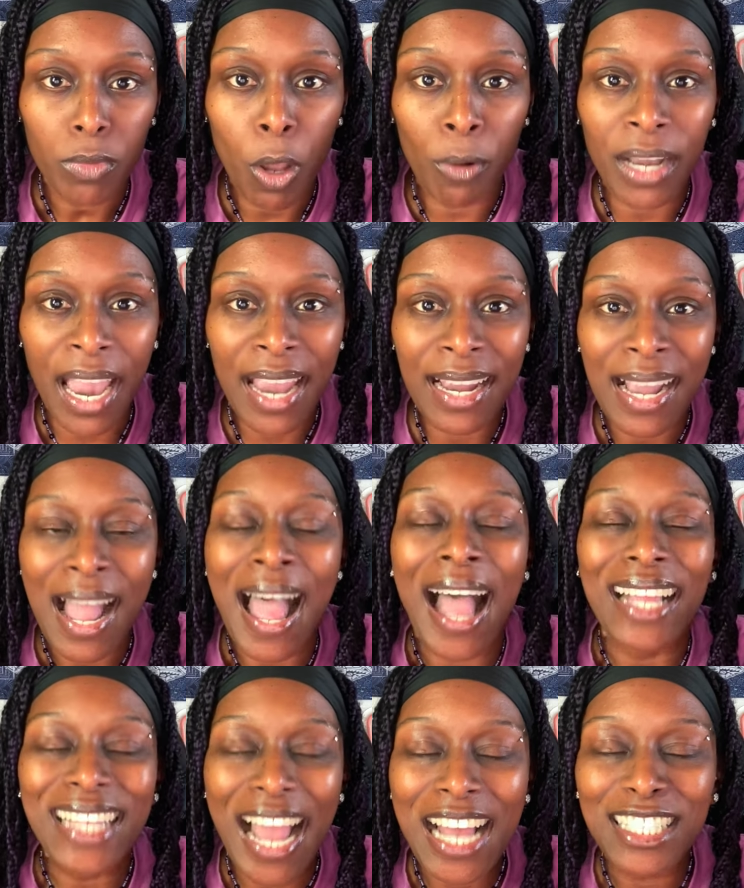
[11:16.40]
Okay.
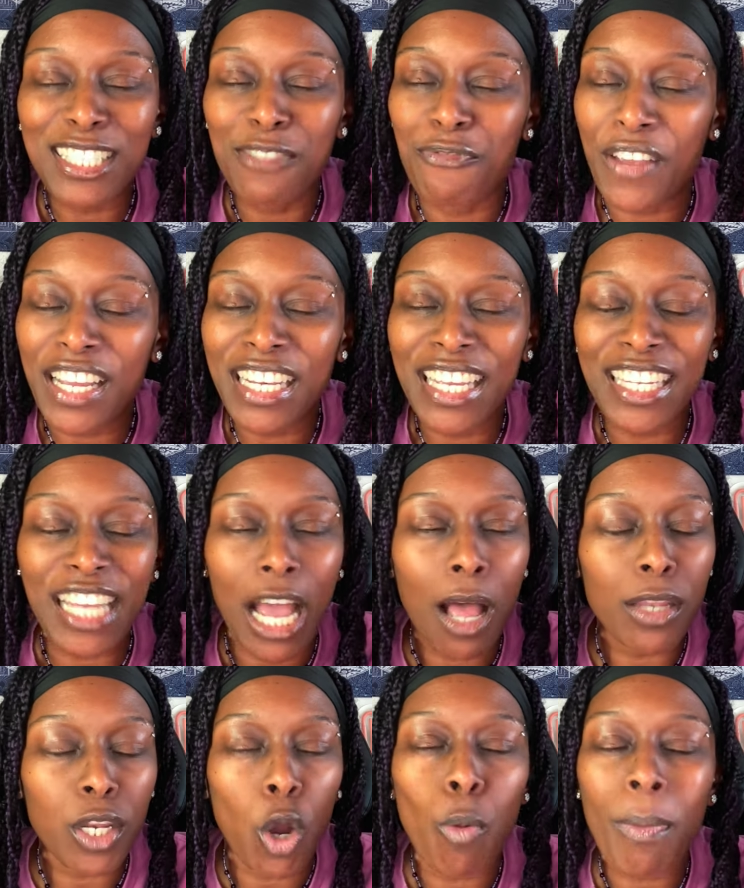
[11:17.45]
Yes, feeling,
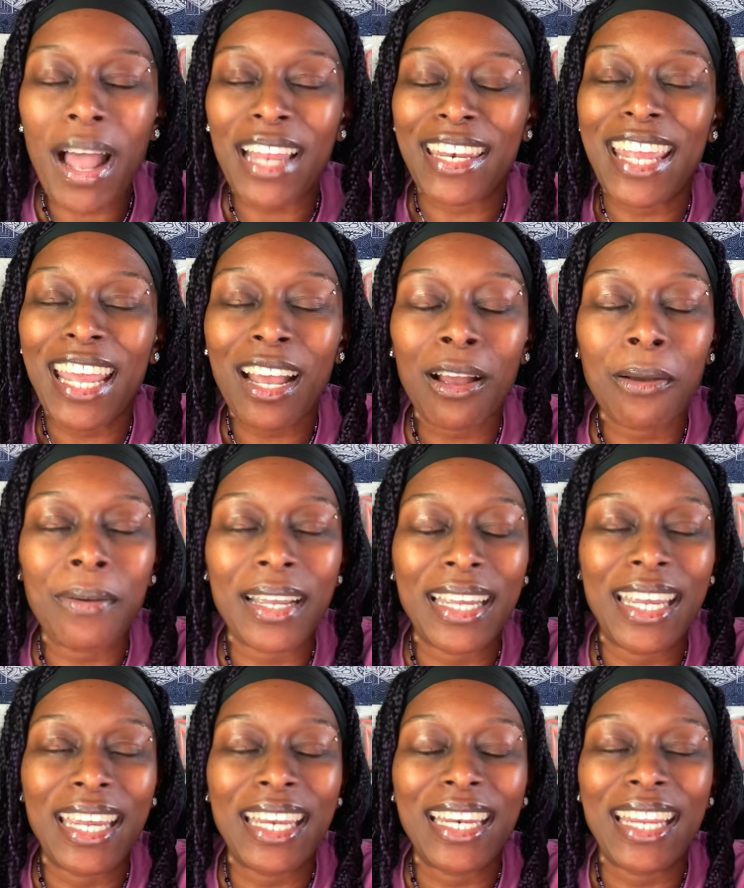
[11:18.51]
y'all know by now,
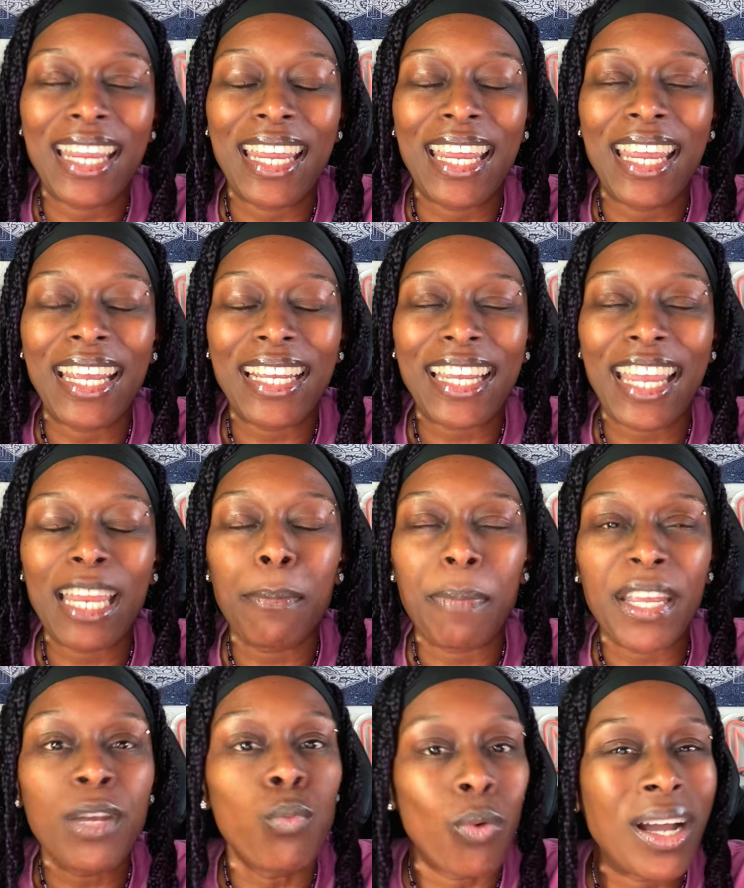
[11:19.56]
it it can
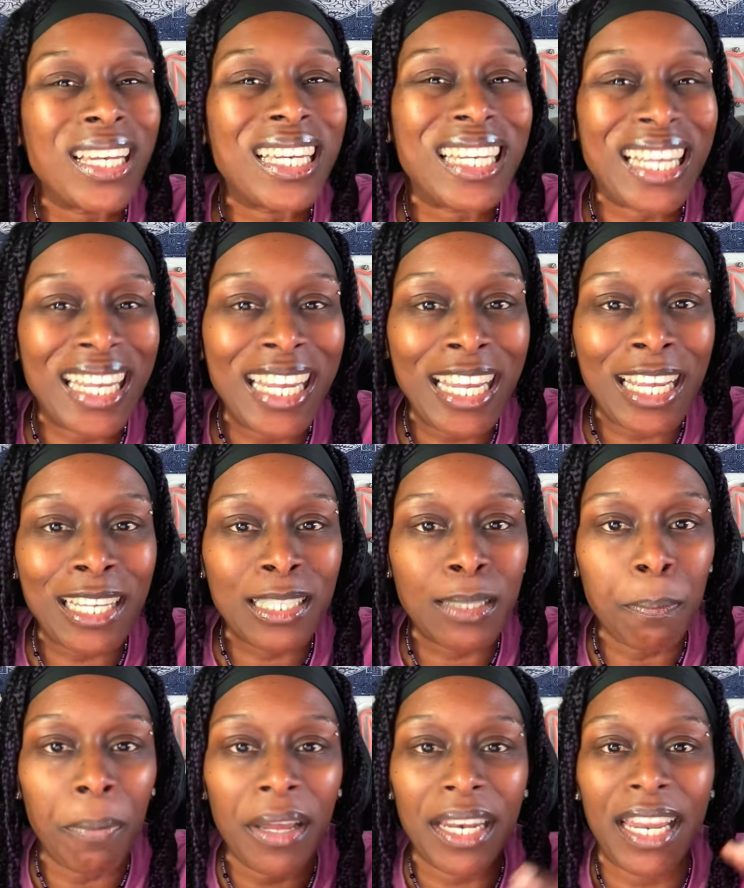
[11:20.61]
be what it is,
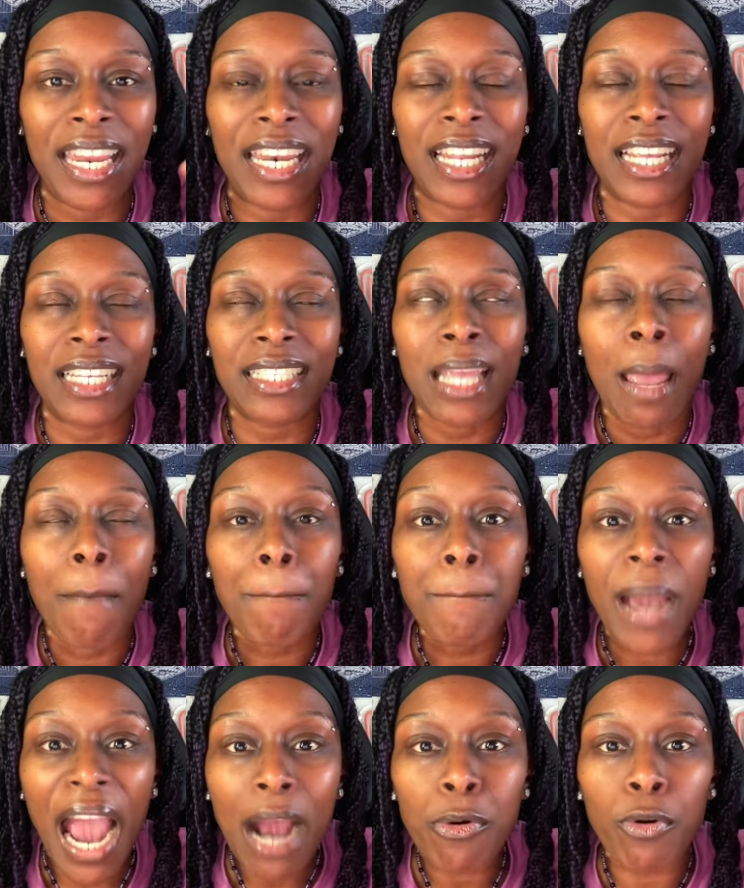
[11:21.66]
but it is
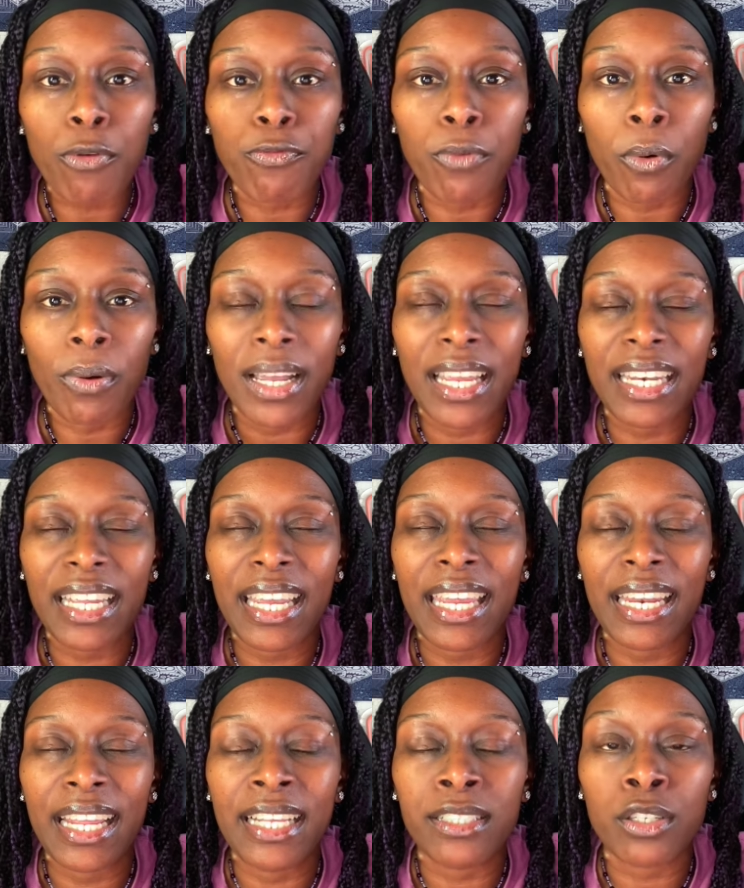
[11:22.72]
powerful and
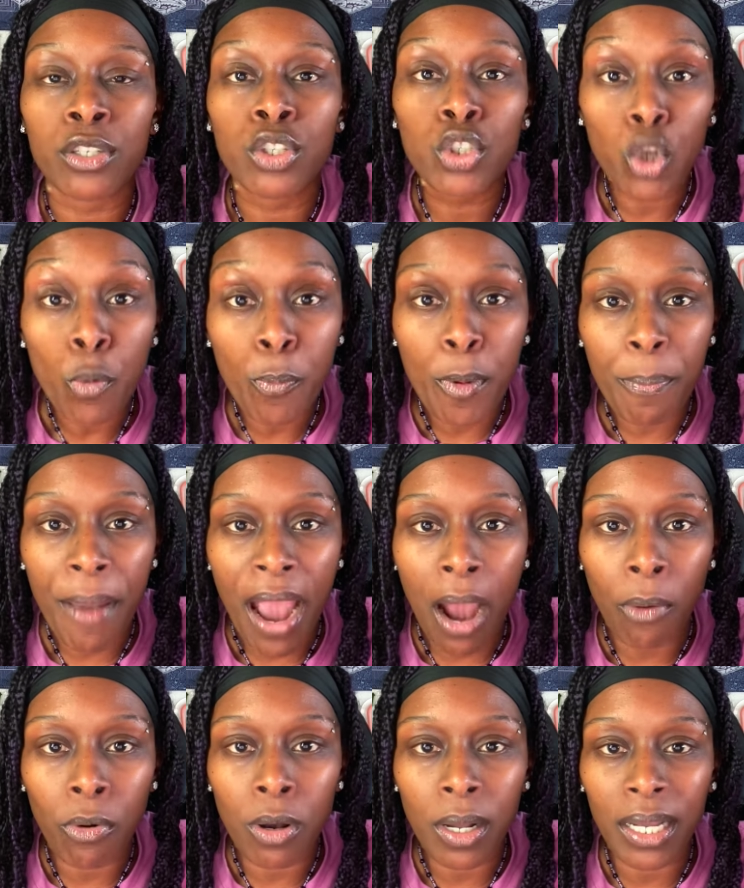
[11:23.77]
it is a
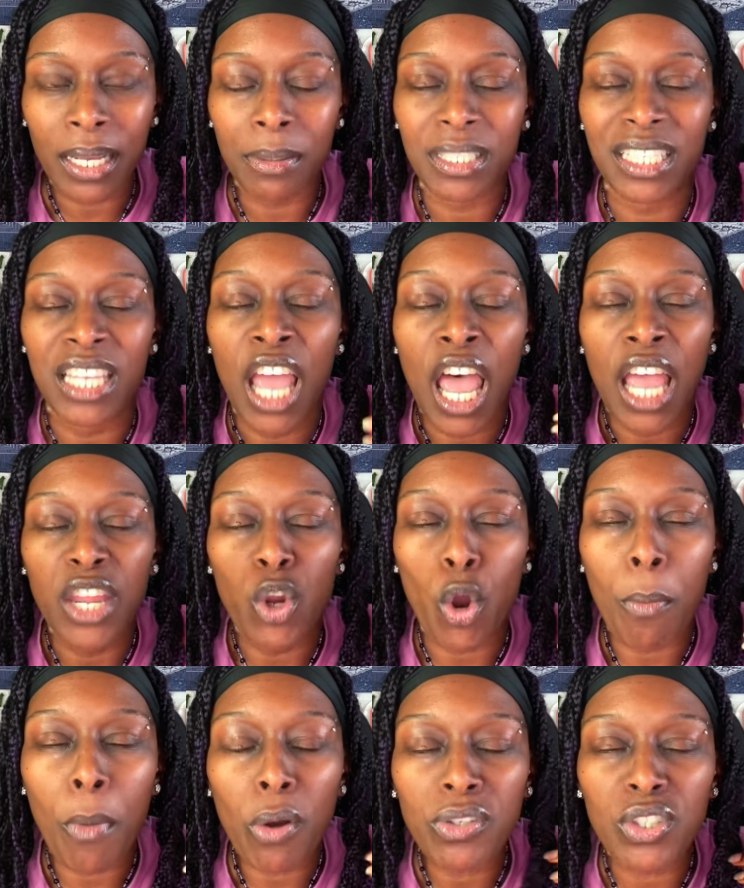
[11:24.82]
superpower because it's your
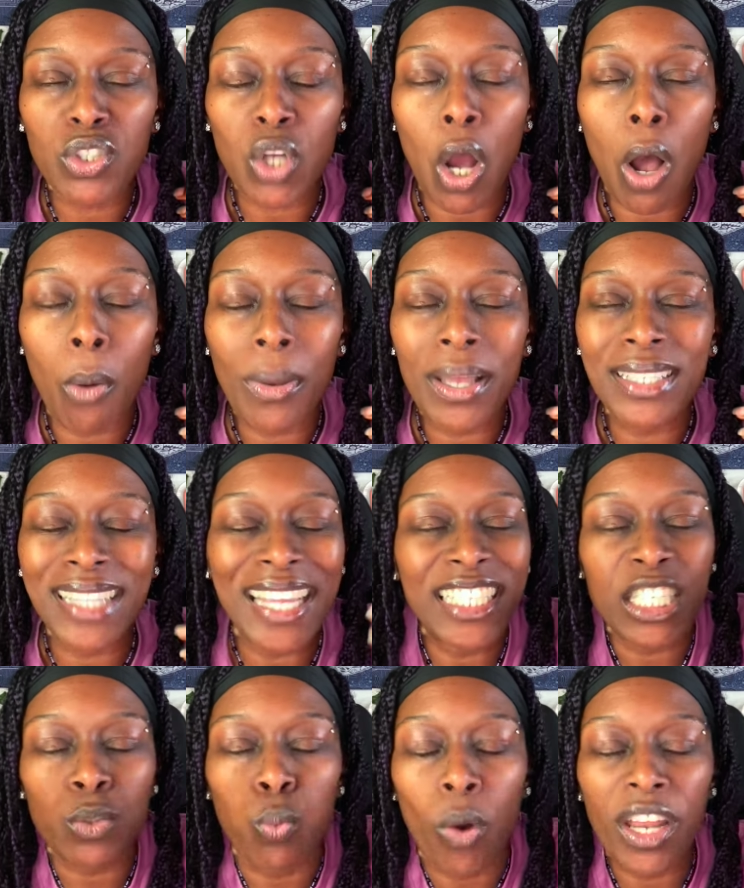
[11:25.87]
emotions are always they
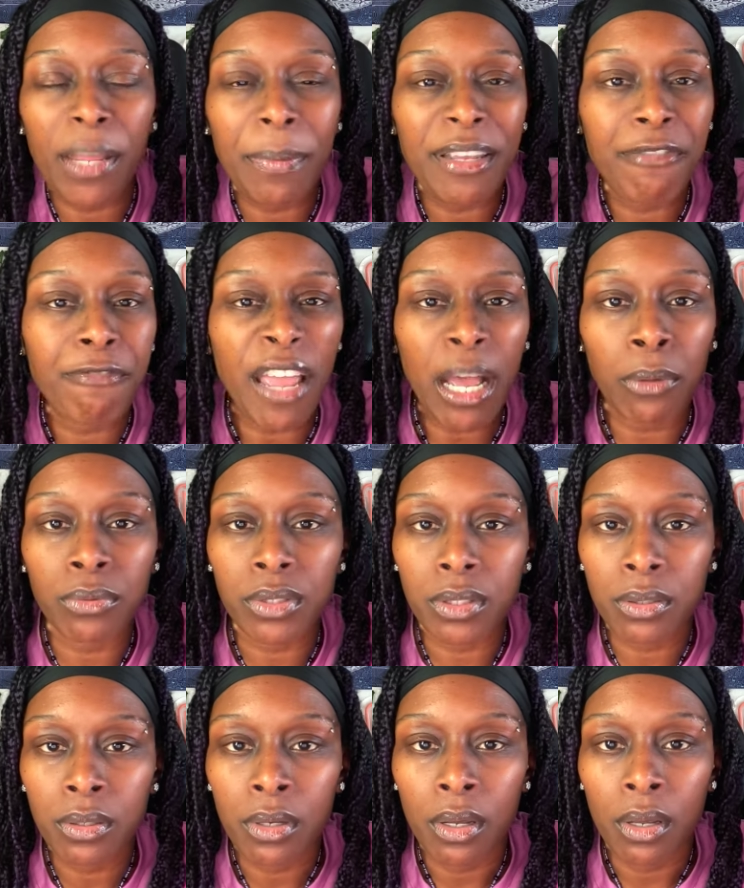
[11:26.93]
just want to be felt.